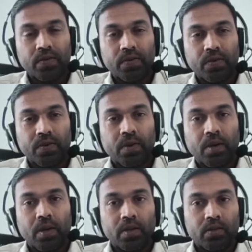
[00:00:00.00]
so.
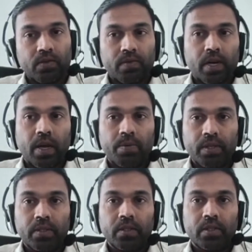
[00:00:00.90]
So what
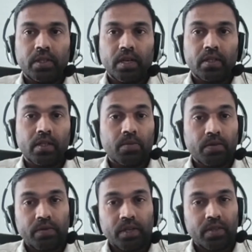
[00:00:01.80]
happens is that some
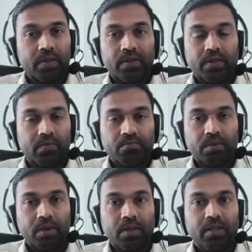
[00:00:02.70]
of these
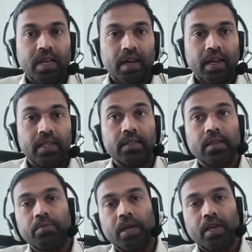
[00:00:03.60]
satellites
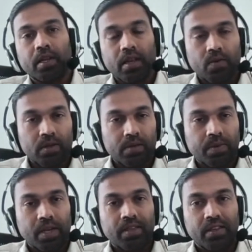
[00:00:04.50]
remain in the outer
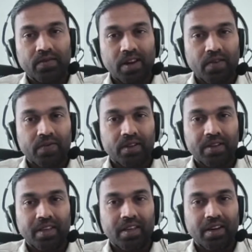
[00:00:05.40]
space even after
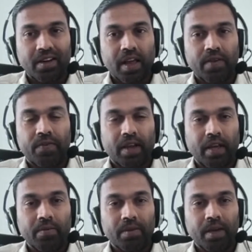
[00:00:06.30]
their
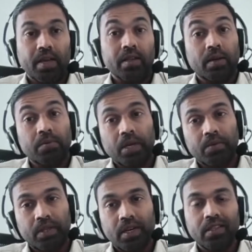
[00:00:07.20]
lifetime, and
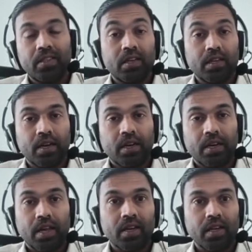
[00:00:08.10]
sometimes they disintegrate,
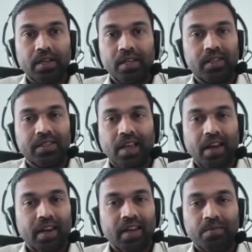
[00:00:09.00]
and each
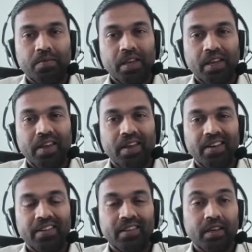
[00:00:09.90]
satellite may
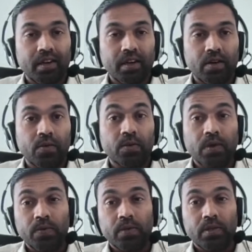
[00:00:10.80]
disintegrate into
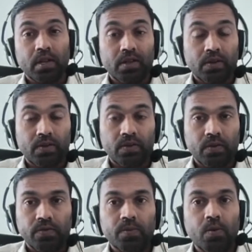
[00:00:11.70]
thousands and thousands
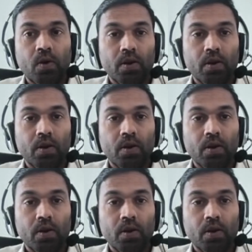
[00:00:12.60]
of smaller